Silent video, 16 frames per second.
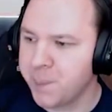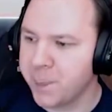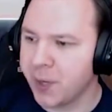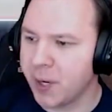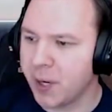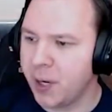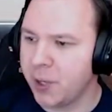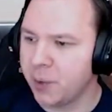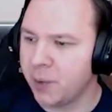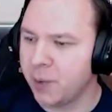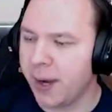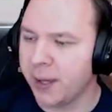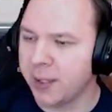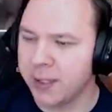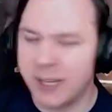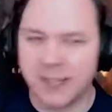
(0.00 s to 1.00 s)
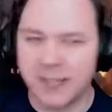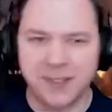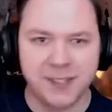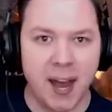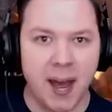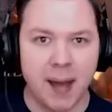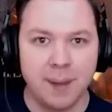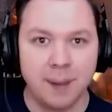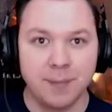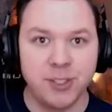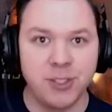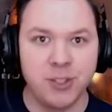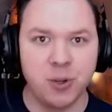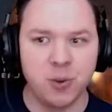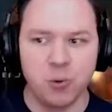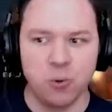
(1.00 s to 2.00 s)
Alright, it's time to
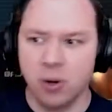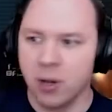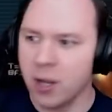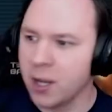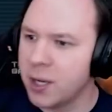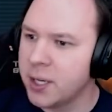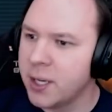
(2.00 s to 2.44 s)
duel!